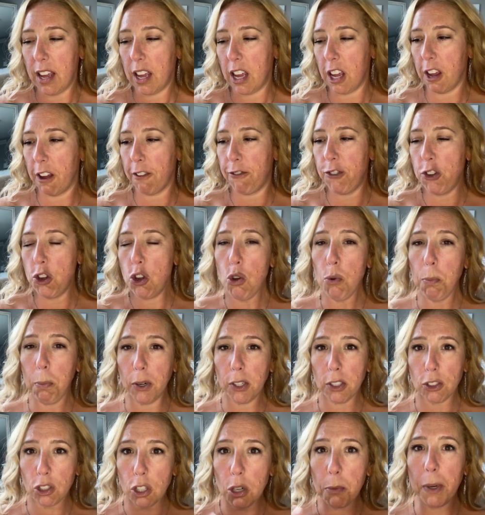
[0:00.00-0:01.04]
if you
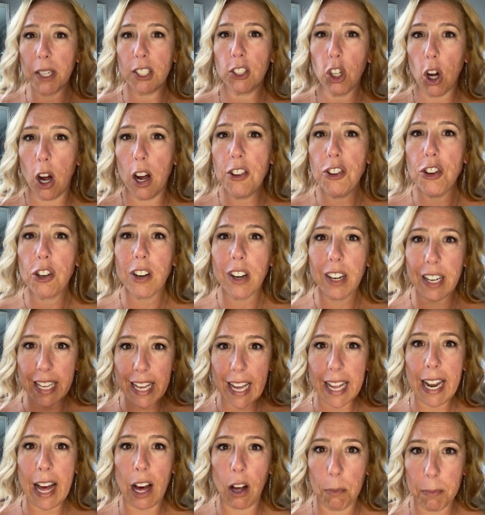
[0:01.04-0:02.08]
put too much on, you're going to
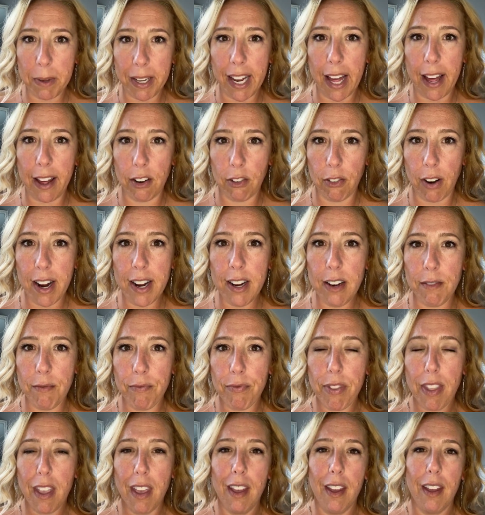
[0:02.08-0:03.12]
get helmet head, right?
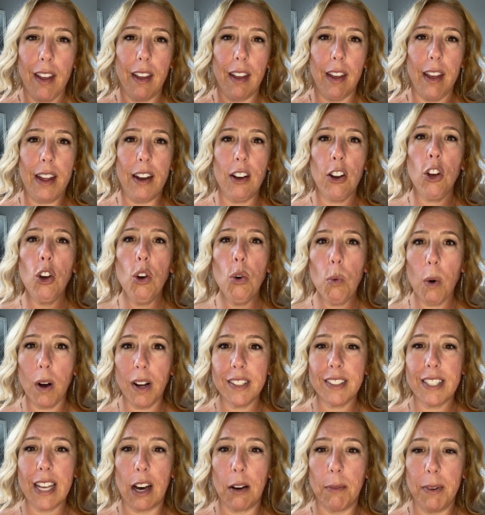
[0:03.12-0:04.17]
And who
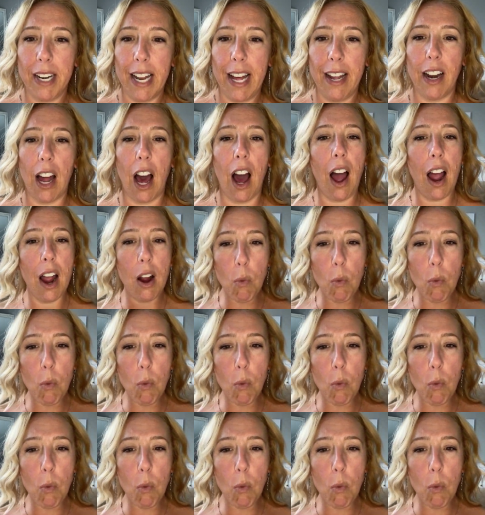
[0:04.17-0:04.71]
wants helmet head? I